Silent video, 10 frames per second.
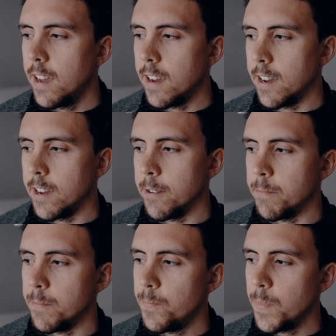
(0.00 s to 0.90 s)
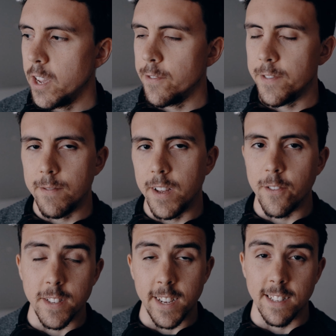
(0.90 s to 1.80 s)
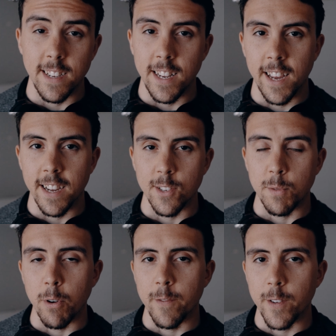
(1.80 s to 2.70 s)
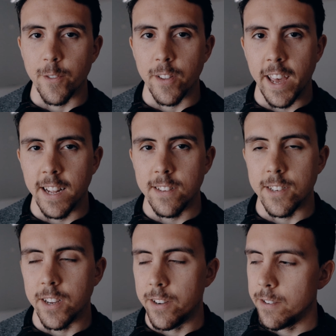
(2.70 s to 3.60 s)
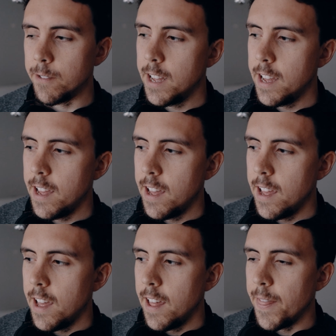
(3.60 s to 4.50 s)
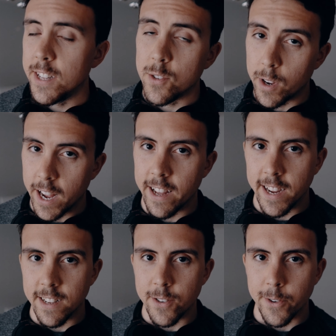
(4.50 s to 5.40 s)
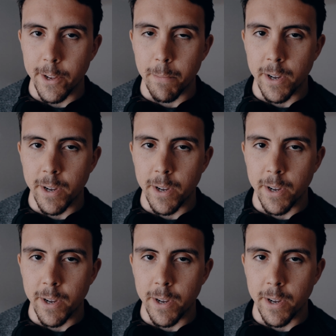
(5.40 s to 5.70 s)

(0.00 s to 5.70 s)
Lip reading: Ilfotec DDX is perfect for that, so that's what I like doing.